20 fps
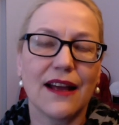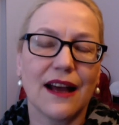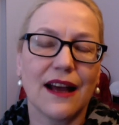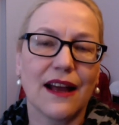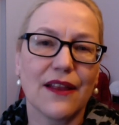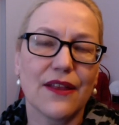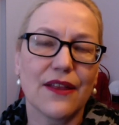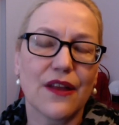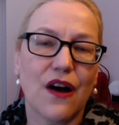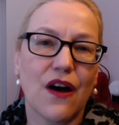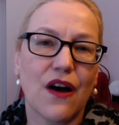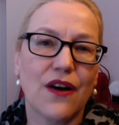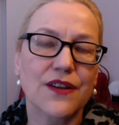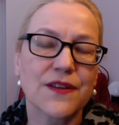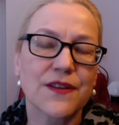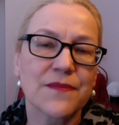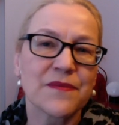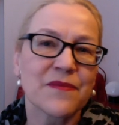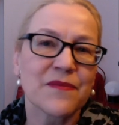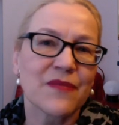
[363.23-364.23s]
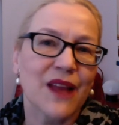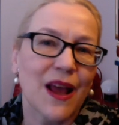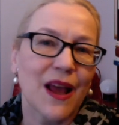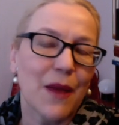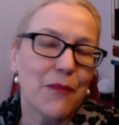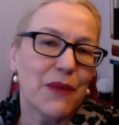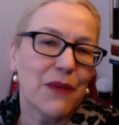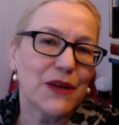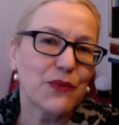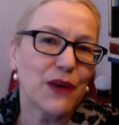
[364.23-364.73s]
I thought.
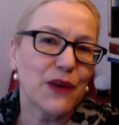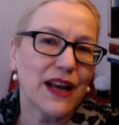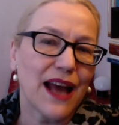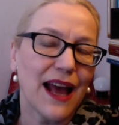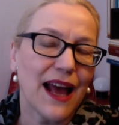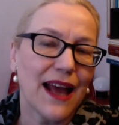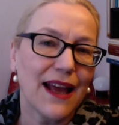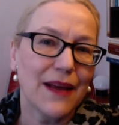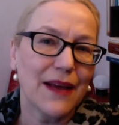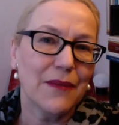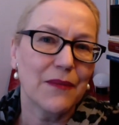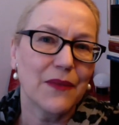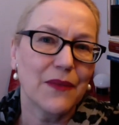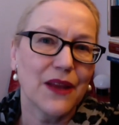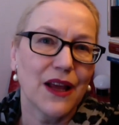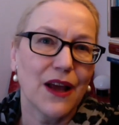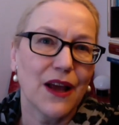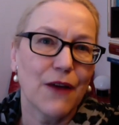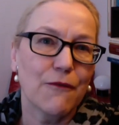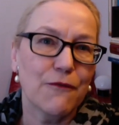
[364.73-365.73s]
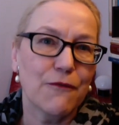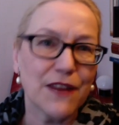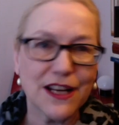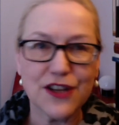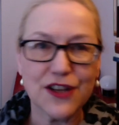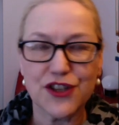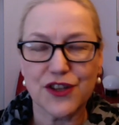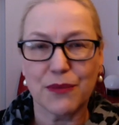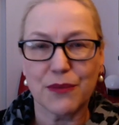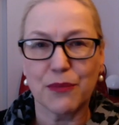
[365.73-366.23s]
But when I
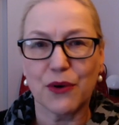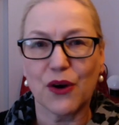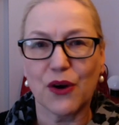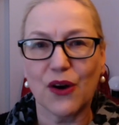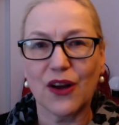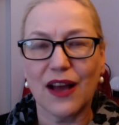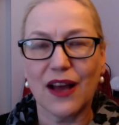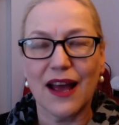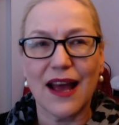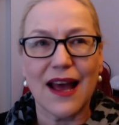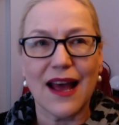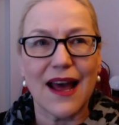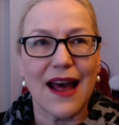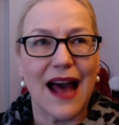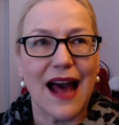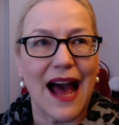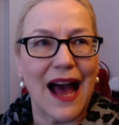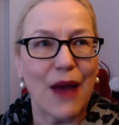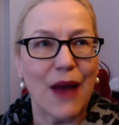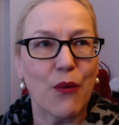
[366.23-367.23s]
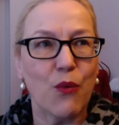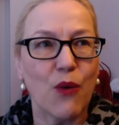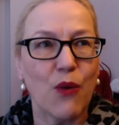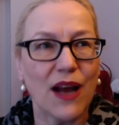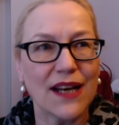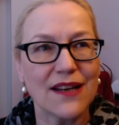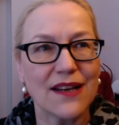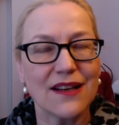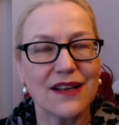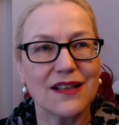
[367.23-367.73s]
finished the book, I
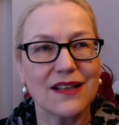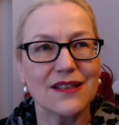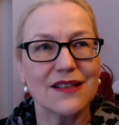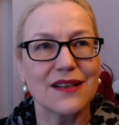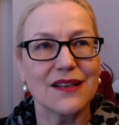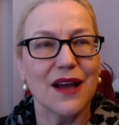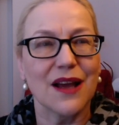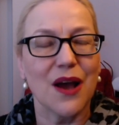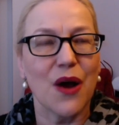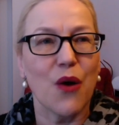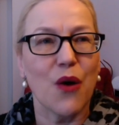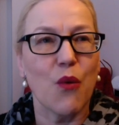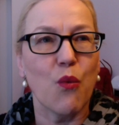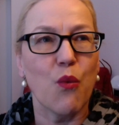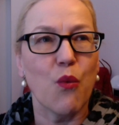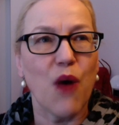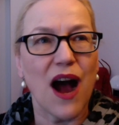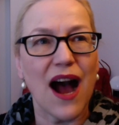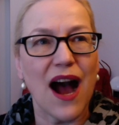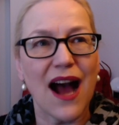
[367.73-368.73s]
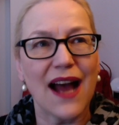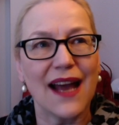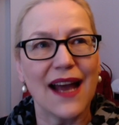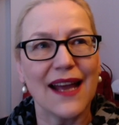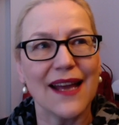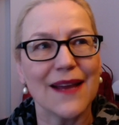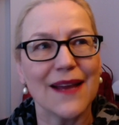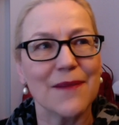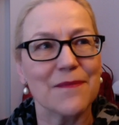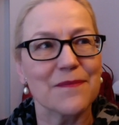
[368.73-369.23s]
wondered
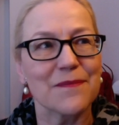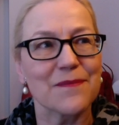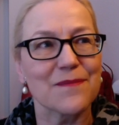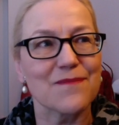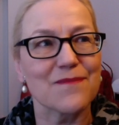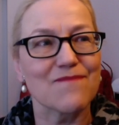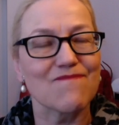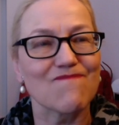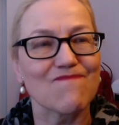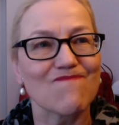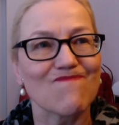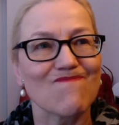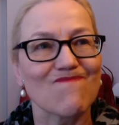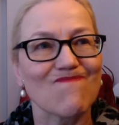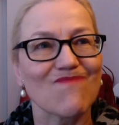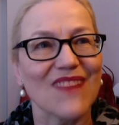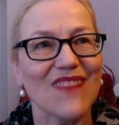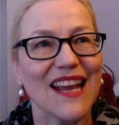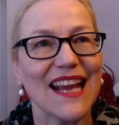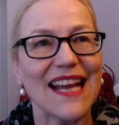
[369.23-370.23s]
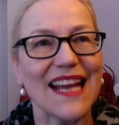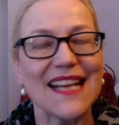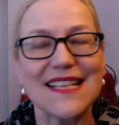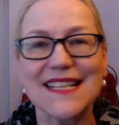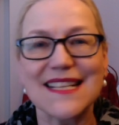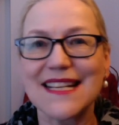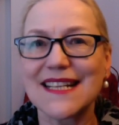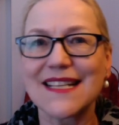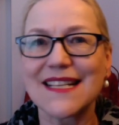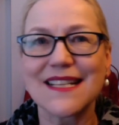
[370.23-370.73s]
why it
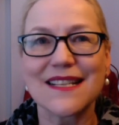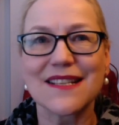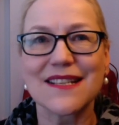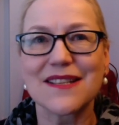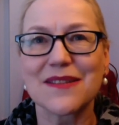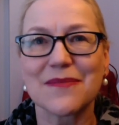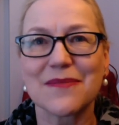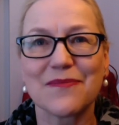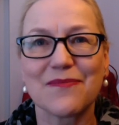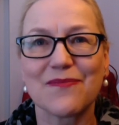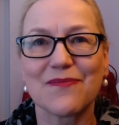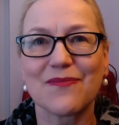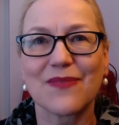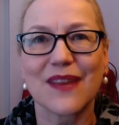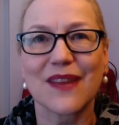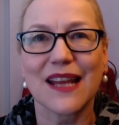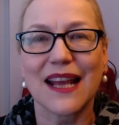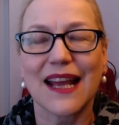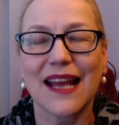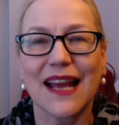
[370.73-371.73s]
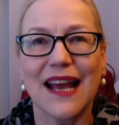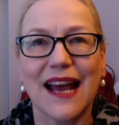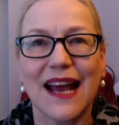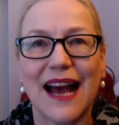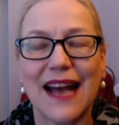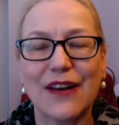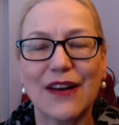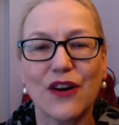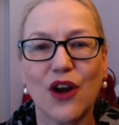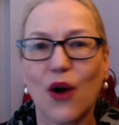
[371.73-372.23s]
didn't
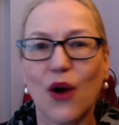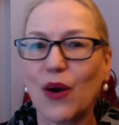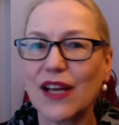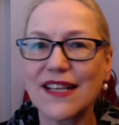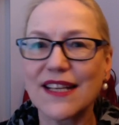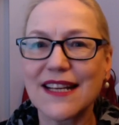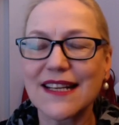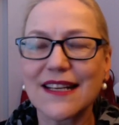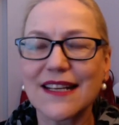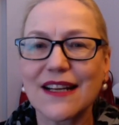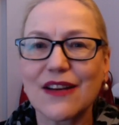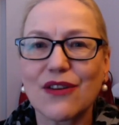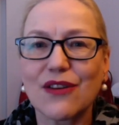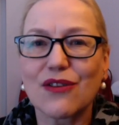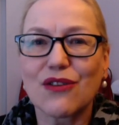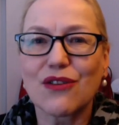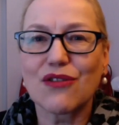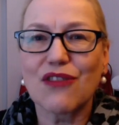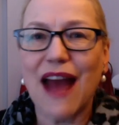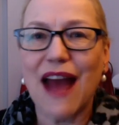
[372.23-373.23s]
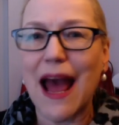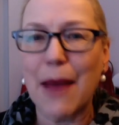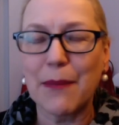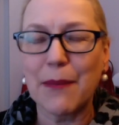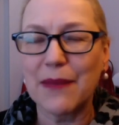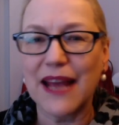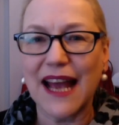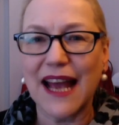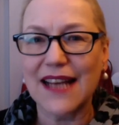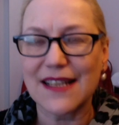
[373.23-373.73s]
I don't know, it didn't grab
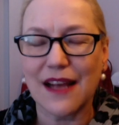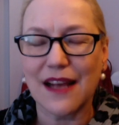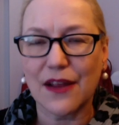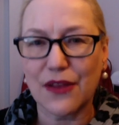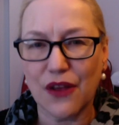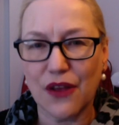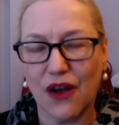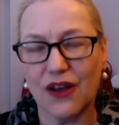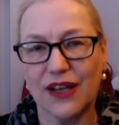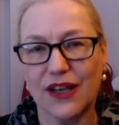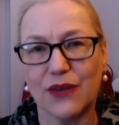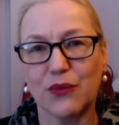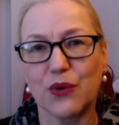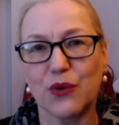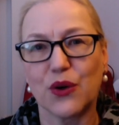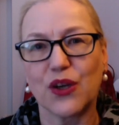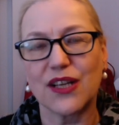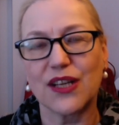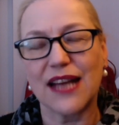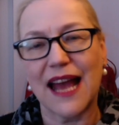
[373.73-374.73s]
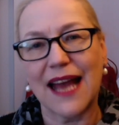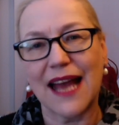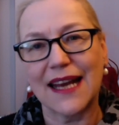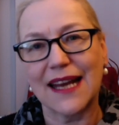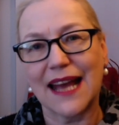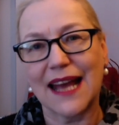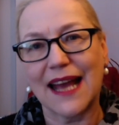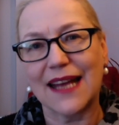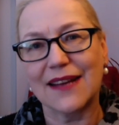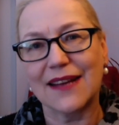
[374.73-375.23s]
me as I thought it would. And
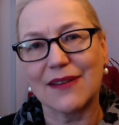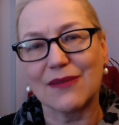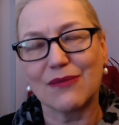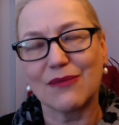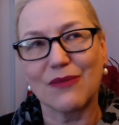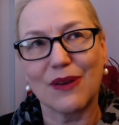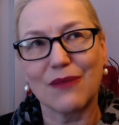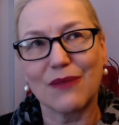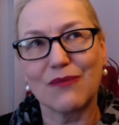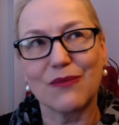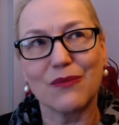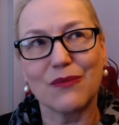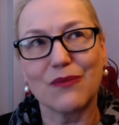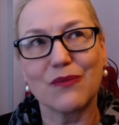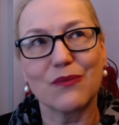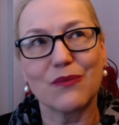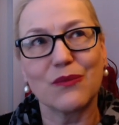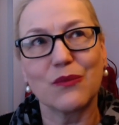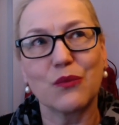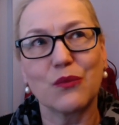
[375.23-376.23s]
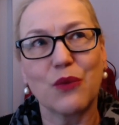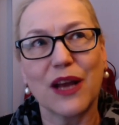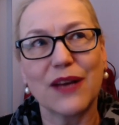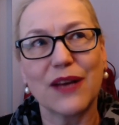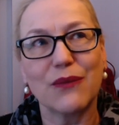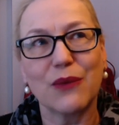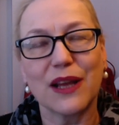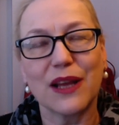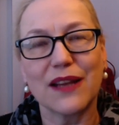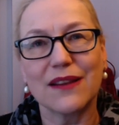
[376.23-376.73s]
and um, when
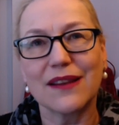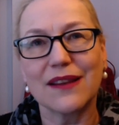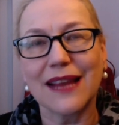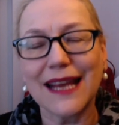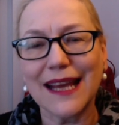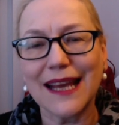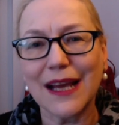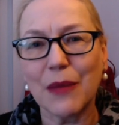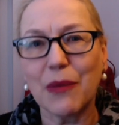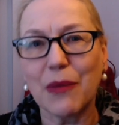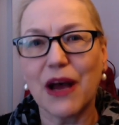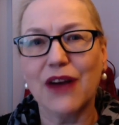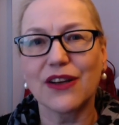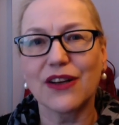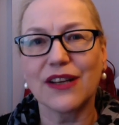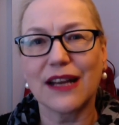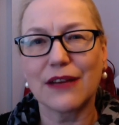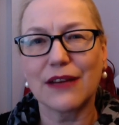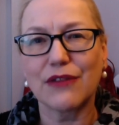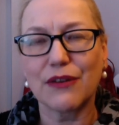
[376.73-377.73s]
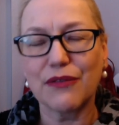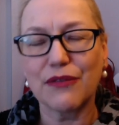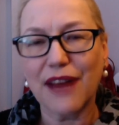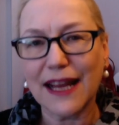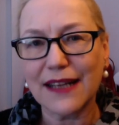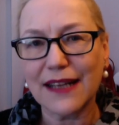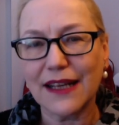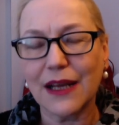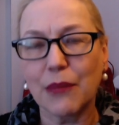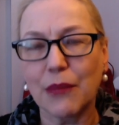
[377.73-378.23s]
when thinking about it and
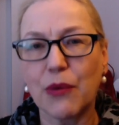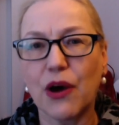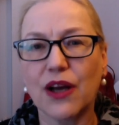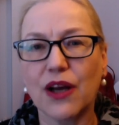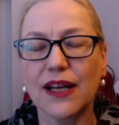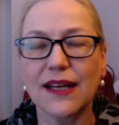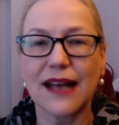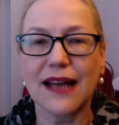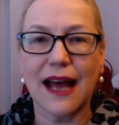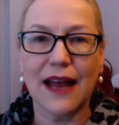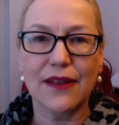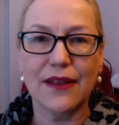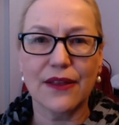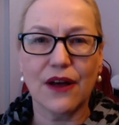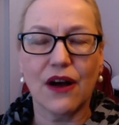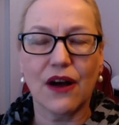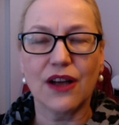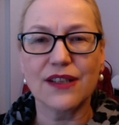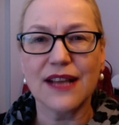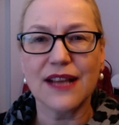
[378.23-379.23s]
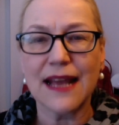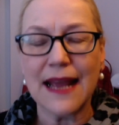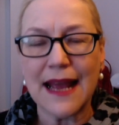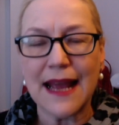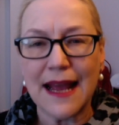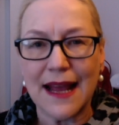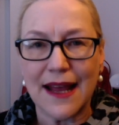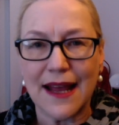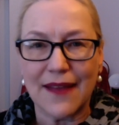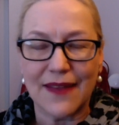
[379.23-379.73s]
reflecting upon it, I thought
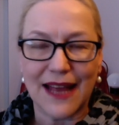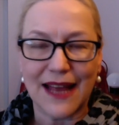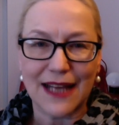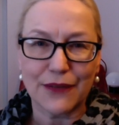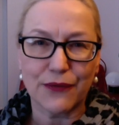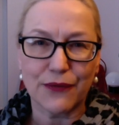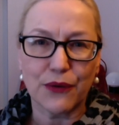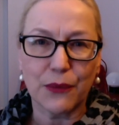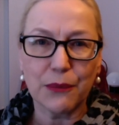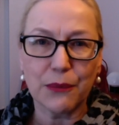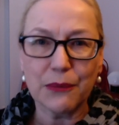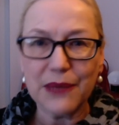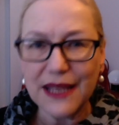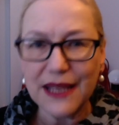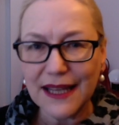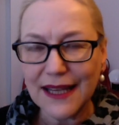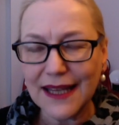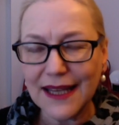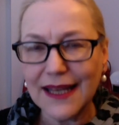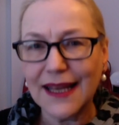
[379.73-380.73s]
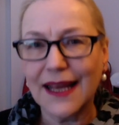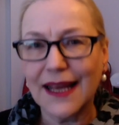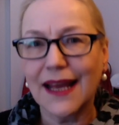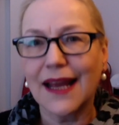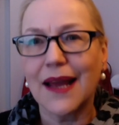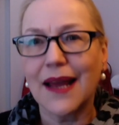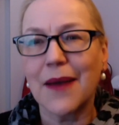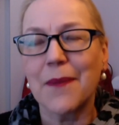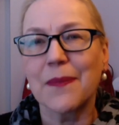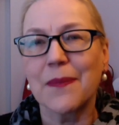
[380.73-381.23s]
that for me,
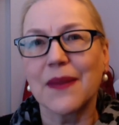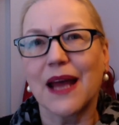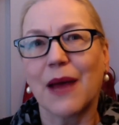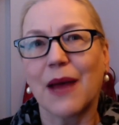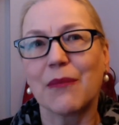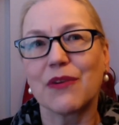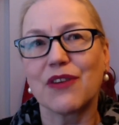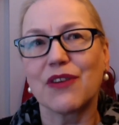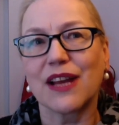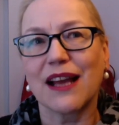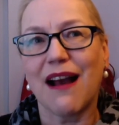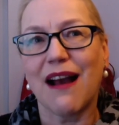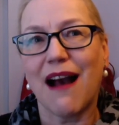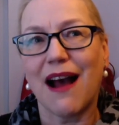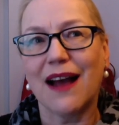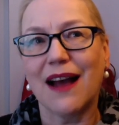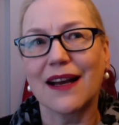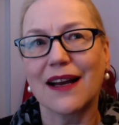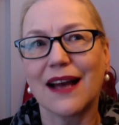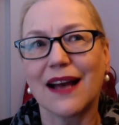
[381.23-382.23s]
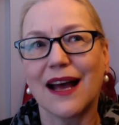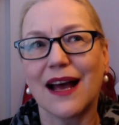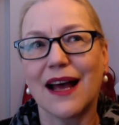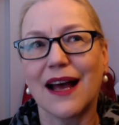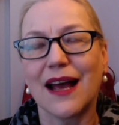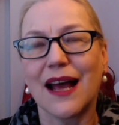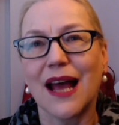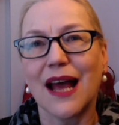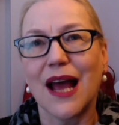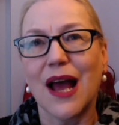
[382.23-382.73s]
Americanah
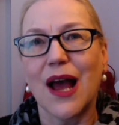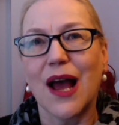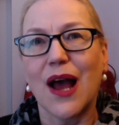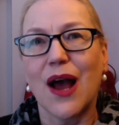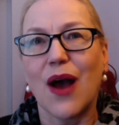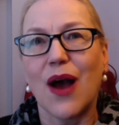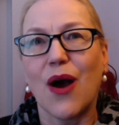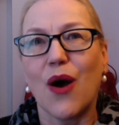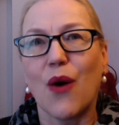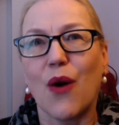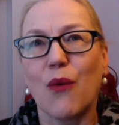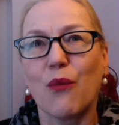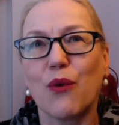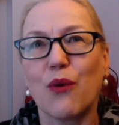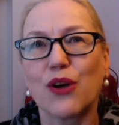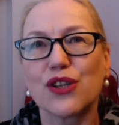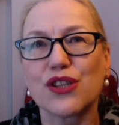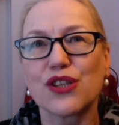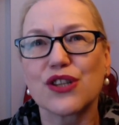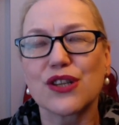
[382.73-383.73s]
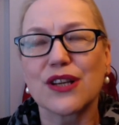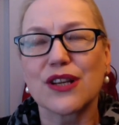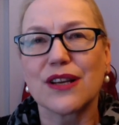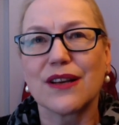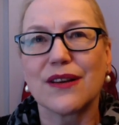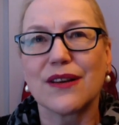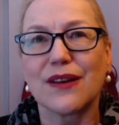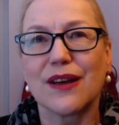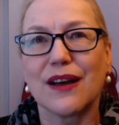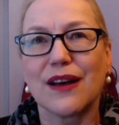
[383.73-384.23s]
was
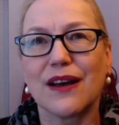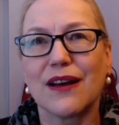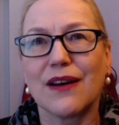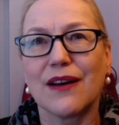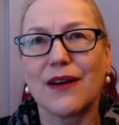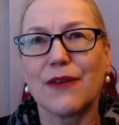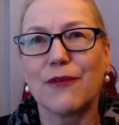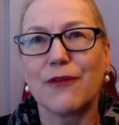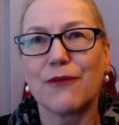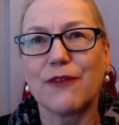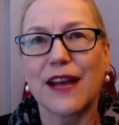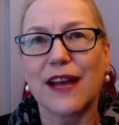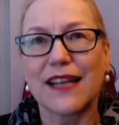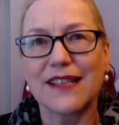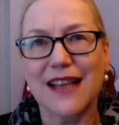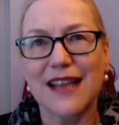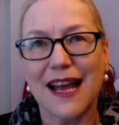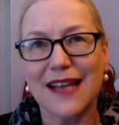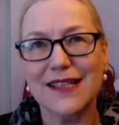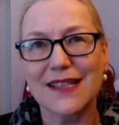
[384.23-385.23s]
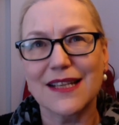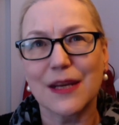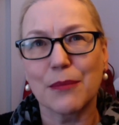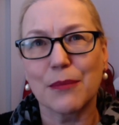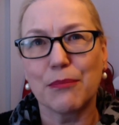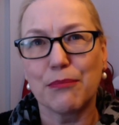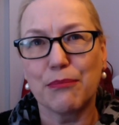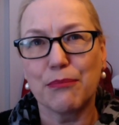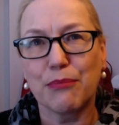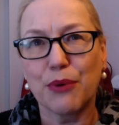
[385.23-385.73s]
a fantastic
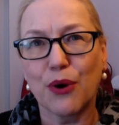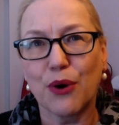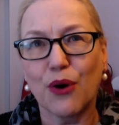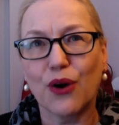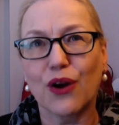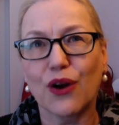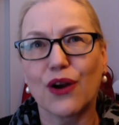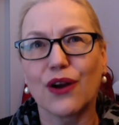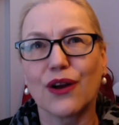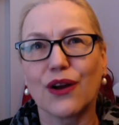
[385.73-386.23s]
book